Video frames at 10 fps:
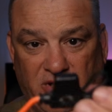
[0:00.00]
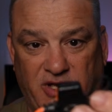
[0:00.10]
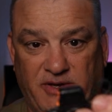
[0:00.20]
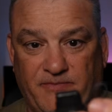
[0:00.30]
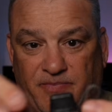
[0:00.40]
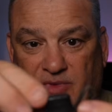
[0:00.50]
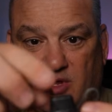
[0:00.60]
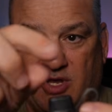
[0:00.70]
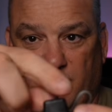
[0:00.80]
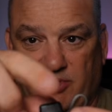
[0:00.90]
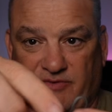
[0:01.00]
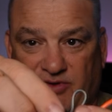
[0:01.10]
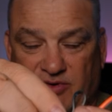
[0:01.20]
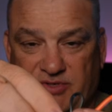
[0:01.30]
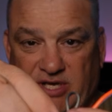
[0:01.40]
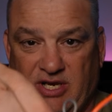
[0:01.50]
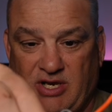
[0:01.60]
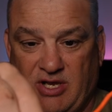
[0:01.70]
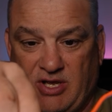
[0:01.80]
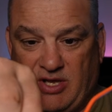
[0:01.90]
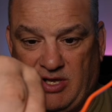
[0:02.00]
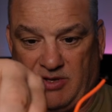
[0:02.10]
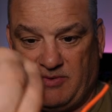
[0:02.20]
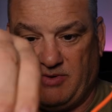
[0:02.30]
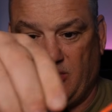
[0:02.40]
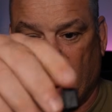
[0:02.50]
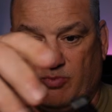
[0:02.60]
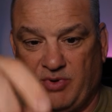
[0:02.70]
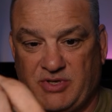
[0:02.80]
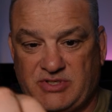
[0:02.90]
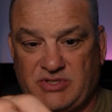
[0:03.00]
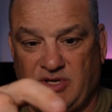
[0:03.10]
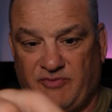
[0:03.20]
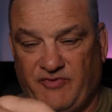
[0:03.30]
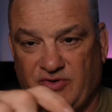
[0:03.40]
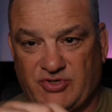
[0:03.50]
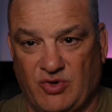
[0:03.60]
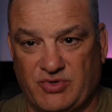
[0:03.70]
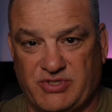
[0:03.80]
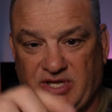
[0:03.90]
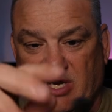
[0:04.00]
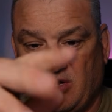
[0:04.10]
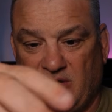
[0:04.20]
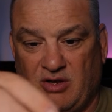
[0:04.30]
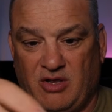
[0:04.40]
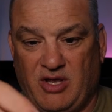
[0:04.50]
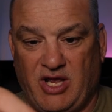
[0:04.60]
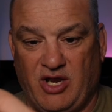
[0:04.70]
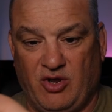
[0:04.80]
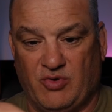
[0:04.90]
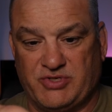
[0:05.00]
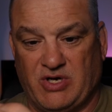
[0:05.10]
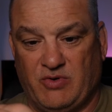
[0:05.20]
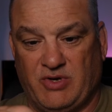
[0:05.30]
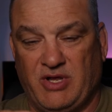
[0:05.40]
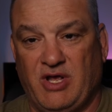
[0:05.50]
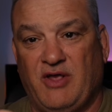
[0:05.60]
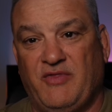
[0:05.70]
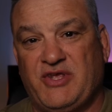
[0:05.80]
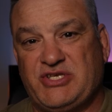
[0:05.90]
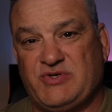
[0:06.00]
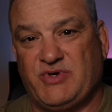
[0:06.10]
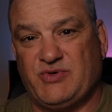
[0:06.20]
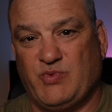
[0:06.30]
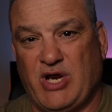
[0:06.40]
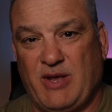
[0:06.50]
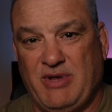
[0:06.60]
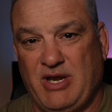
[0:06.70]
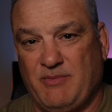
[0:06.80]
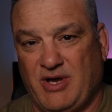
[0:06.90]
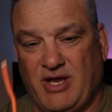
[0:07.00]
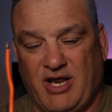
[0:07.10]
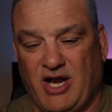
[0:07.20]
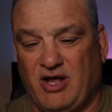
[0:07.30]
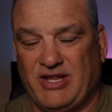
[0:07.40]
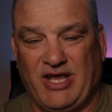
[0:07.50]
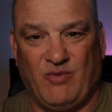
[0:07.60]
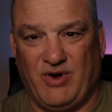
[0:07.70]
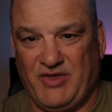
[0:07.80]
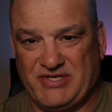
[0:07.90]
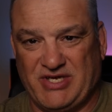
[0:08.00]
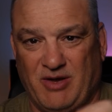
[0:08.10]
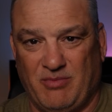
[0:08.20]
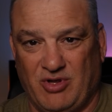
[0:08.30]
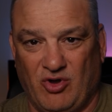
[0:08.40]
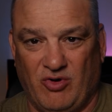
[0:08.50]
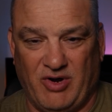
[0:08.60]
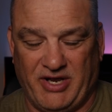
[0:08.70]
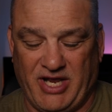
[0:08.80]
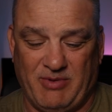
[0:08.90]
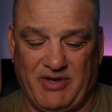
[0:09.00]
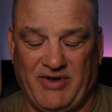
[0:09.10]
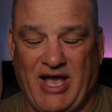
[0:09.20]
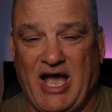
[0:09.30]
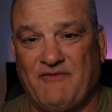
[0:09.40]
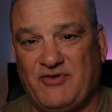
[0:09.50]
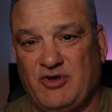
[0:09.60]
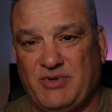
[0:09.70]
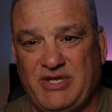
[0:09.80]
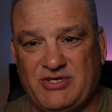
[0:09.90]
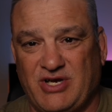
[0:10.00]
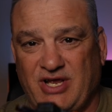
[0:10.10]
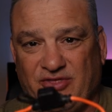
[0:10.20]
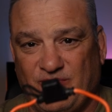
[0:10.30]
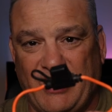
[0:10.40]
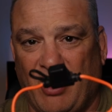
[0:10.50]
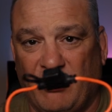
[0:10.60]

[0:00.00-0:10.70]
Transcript: okay? You put the fuse in, it opens, the fuse goes in there, and it goes out. This is what I mean by, and I'll link one of these down below. I can't believe I have to, but these are like $3,